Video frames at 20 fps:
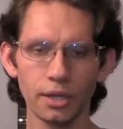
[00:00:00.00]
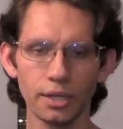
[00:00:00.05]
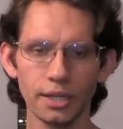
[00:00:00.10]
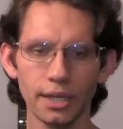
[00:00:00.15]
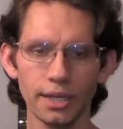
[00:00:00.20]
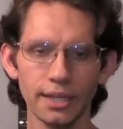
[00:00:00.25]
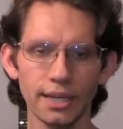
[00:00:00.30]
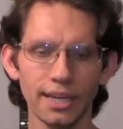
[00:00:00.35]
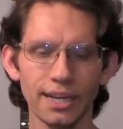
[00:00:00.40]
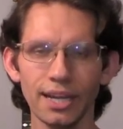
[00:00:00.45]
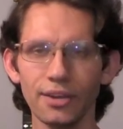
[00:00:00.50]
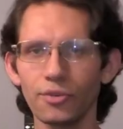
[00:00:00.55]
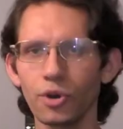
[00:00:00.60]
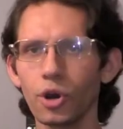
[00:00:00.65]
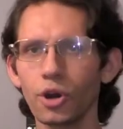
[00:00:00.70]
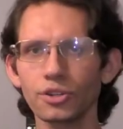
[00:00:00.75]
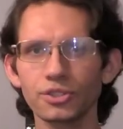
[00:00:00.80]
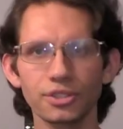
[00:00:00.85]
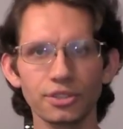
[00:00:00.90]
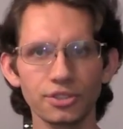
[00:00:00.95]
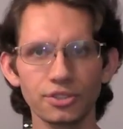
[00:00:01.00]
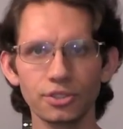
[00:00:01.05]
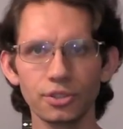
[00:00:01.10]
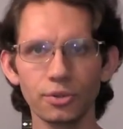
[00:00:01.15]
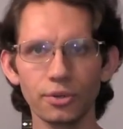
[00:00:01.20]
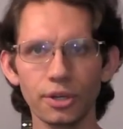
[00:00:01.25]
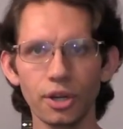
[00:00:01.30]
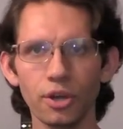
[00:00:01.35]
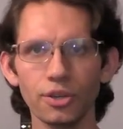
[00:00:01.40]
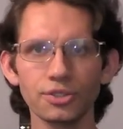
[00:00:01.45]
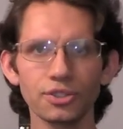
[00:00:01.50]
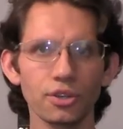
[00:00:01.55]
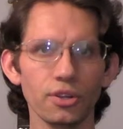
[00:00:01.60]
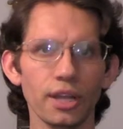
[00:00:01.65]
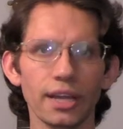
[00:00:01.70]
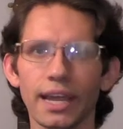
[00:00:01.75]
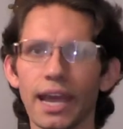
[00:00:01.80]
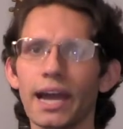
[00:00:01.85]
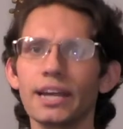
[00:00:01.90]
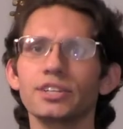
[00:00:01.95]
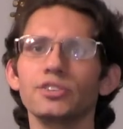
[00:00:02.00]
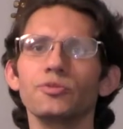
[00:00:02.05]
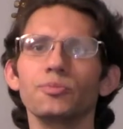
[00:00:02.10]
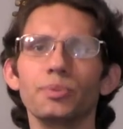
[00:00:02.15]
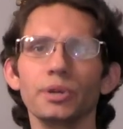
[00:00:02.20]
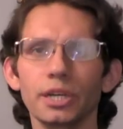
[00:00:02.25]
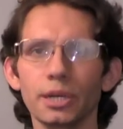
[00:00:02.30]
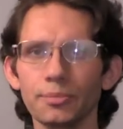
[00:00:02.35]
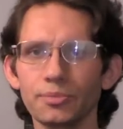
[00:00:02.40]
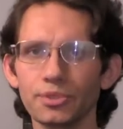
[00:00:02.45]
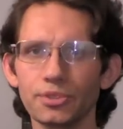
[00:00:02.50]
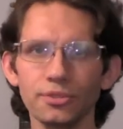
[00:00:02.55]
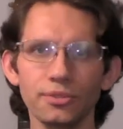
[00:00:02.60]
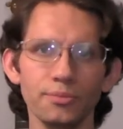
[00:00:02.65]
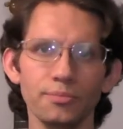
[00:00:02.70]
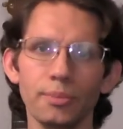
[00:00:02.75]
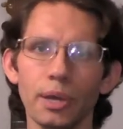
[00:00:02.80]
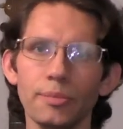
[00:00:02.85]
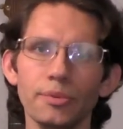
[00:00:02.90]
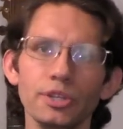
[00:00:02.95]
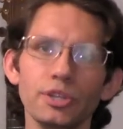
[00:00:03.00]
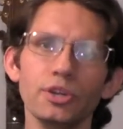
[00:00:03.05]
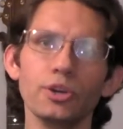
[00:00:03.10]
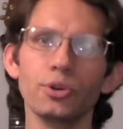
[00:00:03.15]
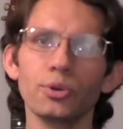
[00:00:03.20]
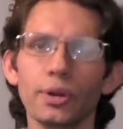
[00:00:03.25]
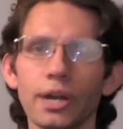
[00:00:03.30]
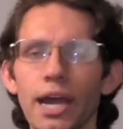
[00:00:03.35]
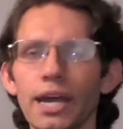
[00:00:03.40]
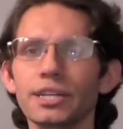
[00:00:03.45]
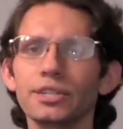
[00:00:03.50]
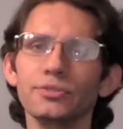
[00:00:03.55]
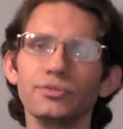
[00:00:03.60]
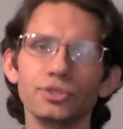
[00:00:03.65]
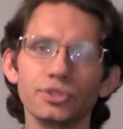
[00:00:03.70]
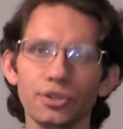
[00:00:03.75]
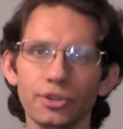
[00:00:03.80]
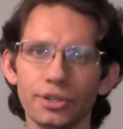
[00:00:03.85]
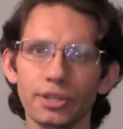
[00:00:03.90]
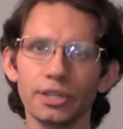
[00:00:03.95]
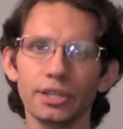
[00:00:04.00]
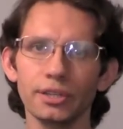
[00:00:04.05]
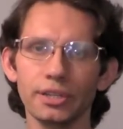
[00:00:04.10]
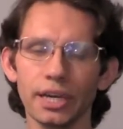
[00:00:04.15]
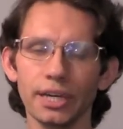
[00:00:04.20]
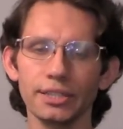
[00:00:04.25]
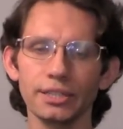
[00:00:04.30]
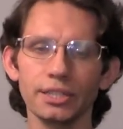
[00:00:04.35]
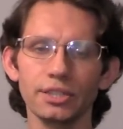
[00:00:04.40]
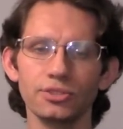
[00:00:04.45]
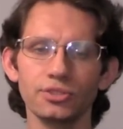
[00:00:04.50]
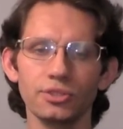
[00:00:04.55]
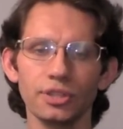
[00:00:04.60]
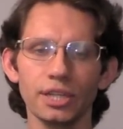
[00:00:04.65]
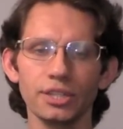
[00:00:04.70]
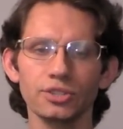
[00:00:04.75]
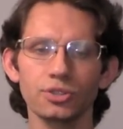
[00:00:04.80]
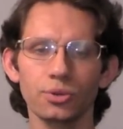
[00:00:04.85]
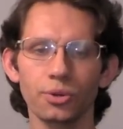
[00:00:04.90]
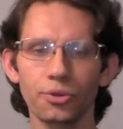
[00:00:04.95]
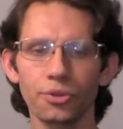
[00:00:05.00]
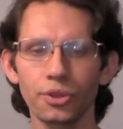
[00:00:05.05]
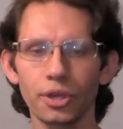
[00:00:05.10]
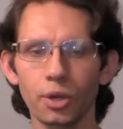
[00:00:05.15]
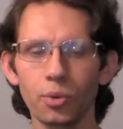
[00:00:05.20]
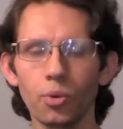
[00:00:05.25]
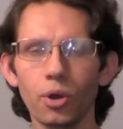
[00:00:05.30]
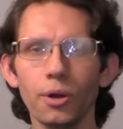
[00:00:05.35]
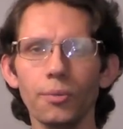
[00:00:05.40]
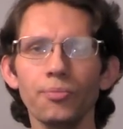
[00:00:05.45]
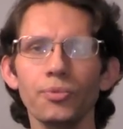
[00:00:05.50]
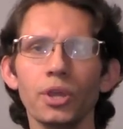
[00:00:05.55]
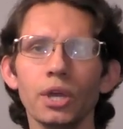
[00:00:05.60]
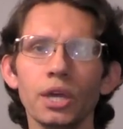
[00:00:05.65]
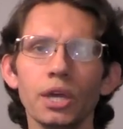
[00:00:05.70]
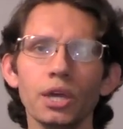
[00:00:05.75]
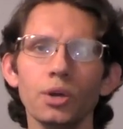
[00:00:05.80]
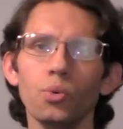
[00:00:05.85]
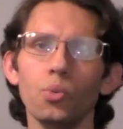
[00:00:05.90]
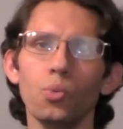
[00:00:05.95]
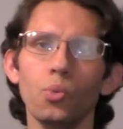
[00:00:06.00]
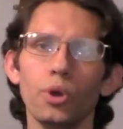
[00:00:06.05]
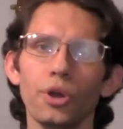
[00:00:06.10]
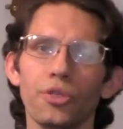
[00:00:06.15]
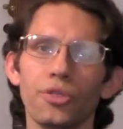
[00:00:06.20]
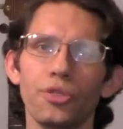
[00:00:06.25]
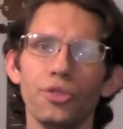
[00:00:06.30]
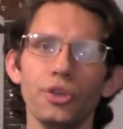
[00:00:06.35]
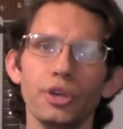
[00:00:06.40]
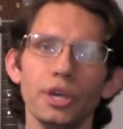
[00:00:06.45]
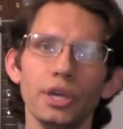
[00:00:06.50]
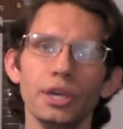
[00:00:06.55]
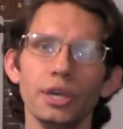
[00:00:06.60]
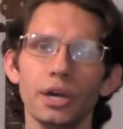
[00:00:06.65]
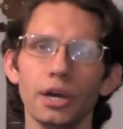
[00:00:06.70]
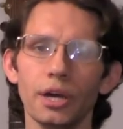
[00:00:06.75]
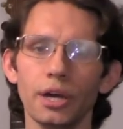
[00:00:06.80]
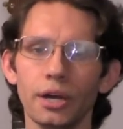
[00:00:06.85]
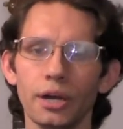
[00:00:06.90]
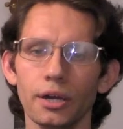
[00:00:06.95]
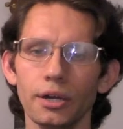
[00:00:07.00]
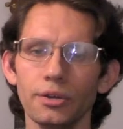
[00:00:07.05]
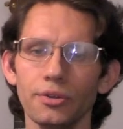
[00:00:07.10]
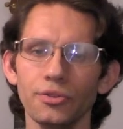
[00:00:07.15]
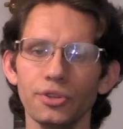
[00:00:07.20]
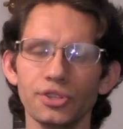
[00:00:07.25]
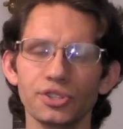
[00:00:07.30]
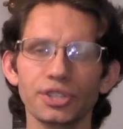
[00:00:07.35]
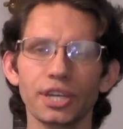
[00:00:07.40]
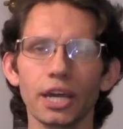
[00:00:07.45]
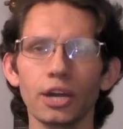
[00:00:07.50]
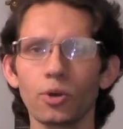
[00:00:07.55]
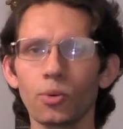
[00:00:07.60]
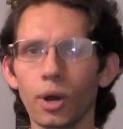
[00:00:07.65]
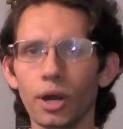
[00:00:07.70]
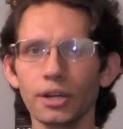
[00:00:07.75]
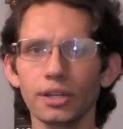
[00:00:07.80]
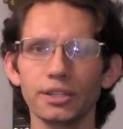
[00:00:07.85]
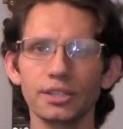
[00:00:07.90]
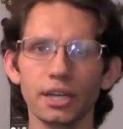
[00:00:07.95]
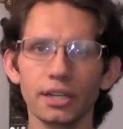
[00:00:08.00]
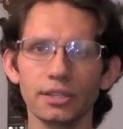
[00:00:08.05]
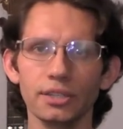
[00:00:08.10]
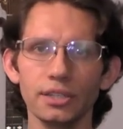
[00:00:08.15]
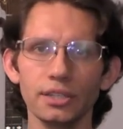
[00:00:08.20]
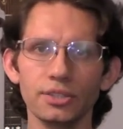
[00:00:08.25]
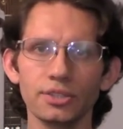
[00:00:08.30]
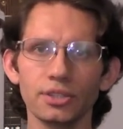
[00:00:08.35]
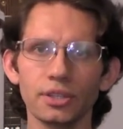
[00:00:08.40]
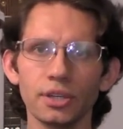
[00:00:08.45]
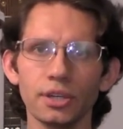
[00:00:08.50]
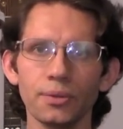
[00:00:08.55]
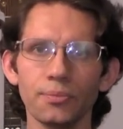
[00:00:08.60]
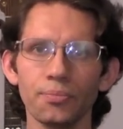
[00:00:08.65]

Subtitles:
and have a harshness to it. Also, like active pickups, maybe you go to an active circuit, and that gets you that sort of thing. Well, with the scatterwinding techniques,